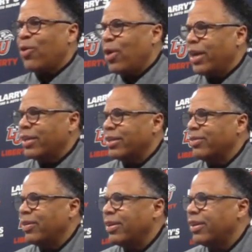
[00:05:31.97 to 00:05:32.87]
Not quite.
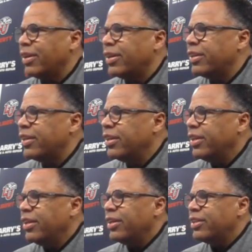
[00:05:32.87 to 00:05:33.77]

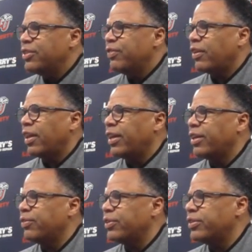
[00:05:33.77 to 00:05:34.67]
Just felt
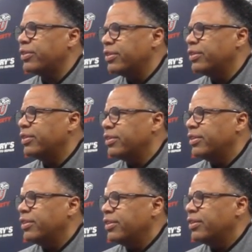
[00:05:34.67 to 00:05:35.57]
like it was.
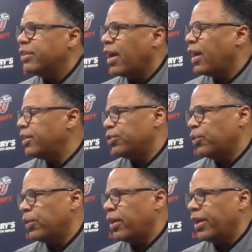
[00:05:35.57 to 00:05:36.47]
I just
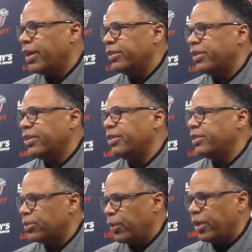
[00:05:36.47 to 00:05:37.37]
wanted our guys to
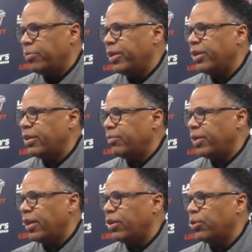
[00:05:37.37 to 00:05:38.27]
just wait a minute. I
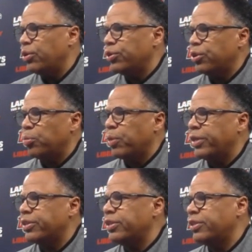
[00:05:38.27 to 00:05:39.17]
mean, I know they're still
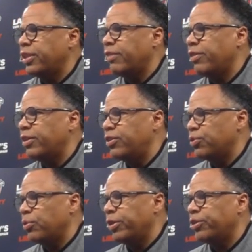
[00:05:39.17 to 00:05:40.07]
pressing and stuff. I
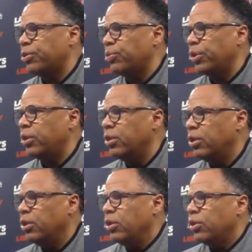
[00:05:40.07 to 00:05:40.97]
just want to make sure we
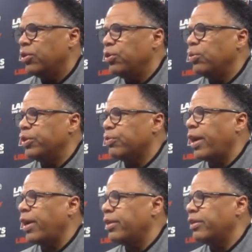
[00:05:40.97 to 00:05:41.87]
do what's
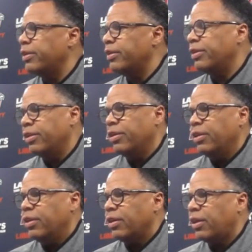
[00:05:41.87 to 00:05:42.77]
right
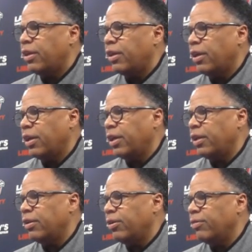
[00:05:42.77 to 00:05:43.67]

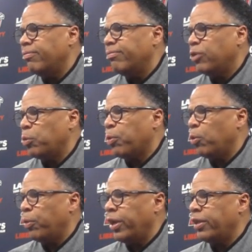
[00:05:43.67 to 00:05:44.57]
and
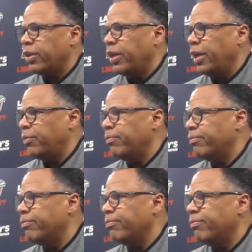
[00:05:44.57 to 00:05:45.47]
appropriate the game
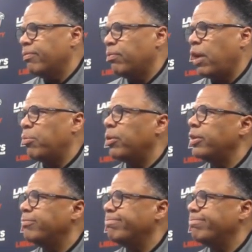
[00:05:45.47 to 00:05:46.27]
properly.